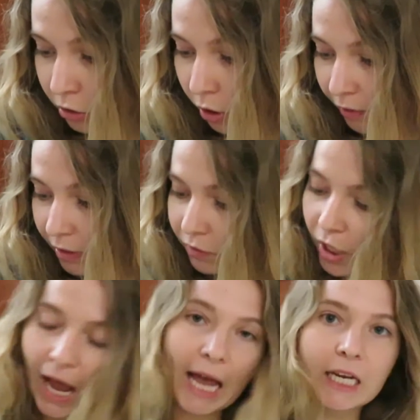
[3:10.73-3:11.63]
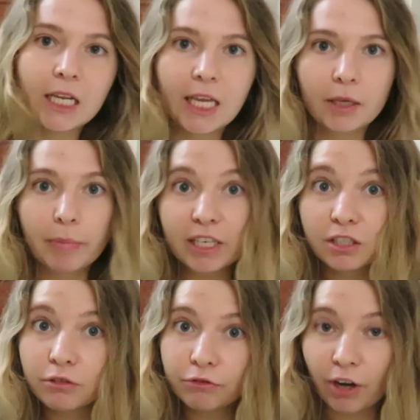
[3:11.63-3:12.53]
So I've never had a
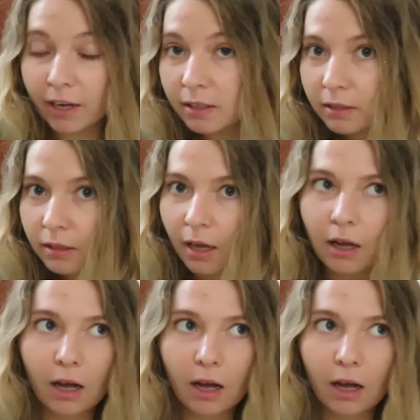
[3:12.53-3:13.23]
best friend.